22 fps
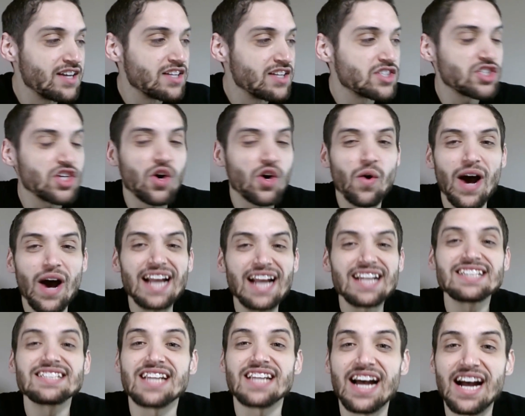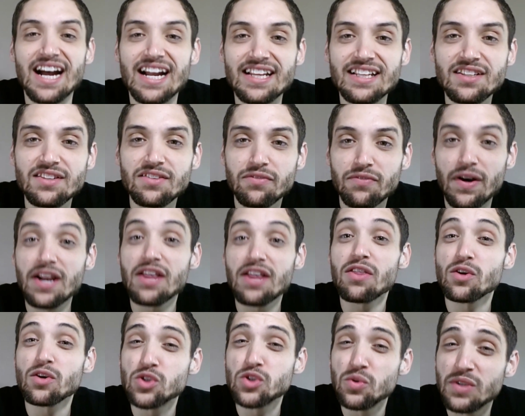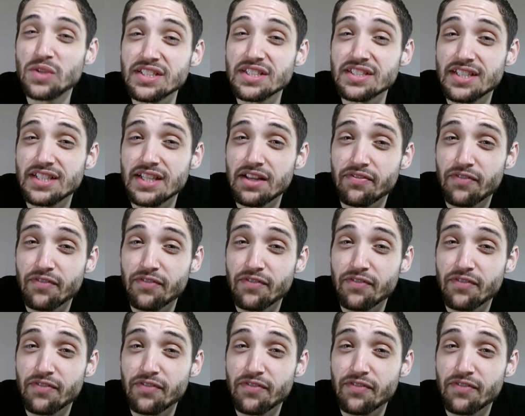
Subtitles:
So I decided, for any of those who didn't see